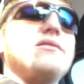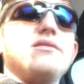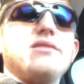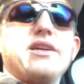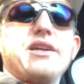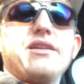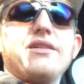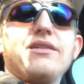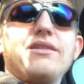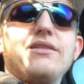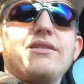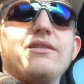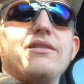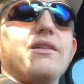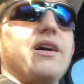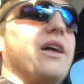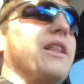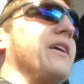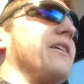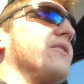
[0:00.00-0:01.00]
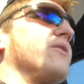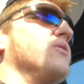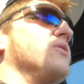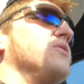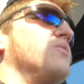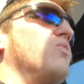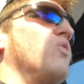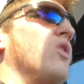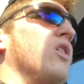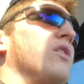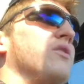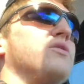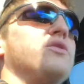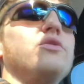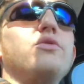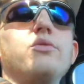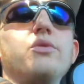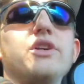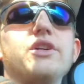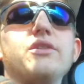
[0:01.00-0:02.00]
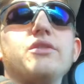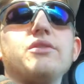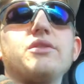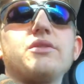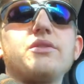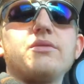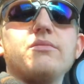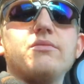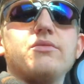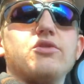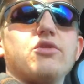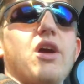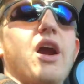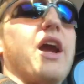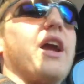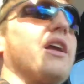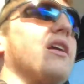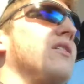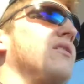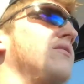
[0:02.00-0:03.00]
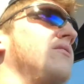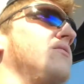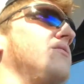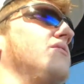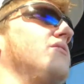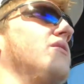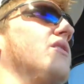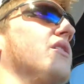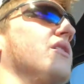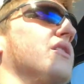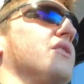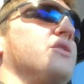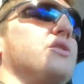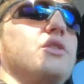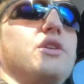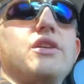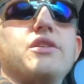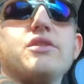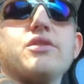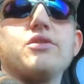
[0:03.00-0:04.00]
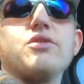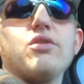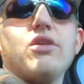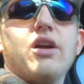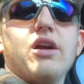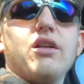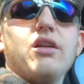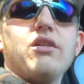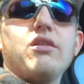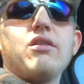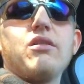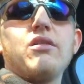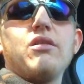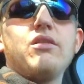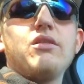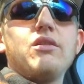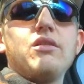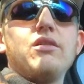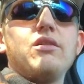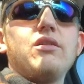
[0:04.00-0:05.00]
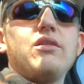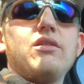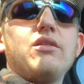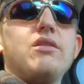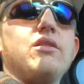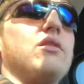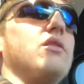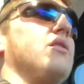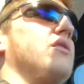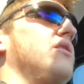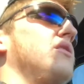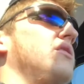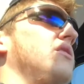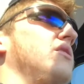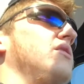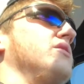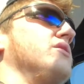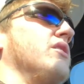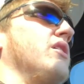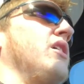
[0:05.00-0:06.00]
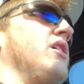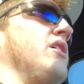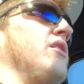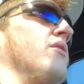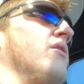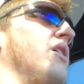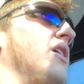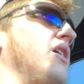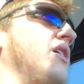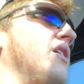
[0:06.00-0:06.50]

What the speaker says: like, I think there was 1 or 2 wheels dragging on this Jesus trailer. So anyway,